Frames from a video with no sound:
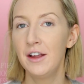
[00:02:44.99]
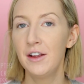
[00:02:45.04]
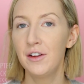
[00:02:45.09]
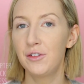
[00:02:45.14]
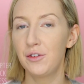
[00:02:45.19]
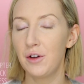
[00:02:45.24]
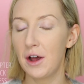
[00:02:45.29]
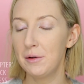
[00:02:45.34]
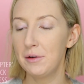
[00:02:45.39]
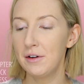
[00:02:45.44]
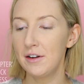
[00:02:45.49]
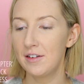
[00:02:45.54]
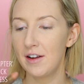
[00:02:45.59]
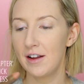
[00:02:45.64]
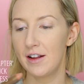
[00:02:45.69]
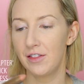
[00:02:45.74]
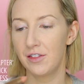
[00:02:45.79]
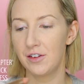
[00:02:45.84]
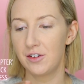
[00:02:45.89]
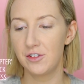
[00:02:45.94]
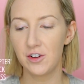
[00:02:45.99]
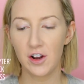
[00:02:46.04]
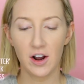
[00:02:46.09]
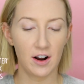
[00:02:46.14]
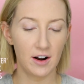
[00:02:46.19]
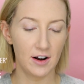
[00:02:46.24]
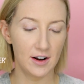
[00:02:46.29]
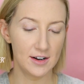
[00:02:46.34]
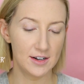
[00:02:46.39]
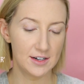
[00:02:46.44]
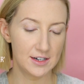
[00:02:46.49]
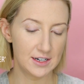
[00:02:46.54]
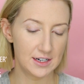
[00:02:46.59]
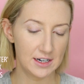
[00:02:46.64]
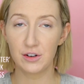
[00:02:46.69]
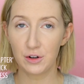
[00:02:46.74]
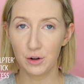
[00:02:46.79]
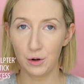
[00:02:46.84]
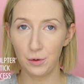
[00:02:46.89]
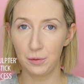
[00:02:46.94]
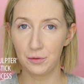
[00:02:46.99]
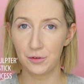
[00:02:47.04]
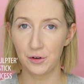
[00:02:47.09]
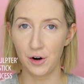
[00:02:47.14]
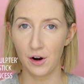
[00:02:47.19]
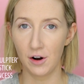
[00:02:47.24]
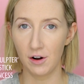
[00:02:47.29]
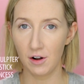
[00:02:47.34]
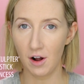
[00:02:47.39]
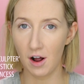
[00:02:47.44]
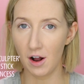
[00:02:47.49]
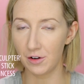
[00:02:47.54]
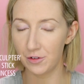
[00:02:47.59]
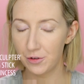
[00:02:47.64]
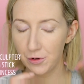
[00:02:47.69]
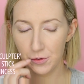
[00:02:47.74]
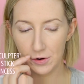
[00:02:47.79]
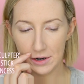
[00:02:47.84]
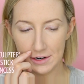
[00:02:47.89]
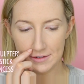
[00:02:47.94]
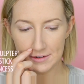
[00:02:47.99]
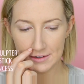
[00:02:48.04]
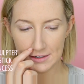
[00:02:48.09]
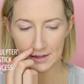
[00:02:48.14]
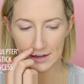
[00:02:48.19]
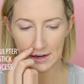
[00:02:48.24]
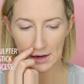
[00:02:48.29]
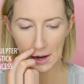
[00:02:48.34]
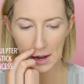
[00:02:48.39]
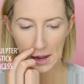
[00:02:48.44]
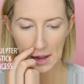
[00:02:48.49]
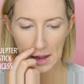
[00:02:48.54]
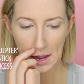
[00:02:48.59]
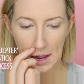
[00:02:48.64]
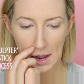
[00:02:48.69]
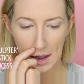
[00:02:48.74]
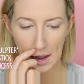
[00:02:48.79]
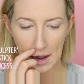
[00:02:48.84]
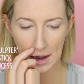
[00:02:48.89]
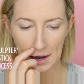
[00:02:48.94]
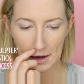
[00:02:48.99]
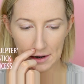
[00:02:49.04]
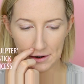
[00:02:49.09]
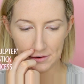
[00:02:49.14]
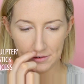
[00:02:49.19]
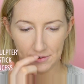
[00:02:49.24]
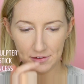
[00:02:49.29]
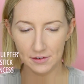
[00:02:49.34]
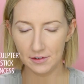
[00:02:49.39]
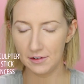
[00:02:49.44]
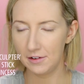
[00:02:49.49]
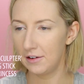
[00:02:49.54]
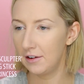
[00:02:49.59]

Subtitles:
So I'm gonna take the Tarte Sculptor contouring stick, and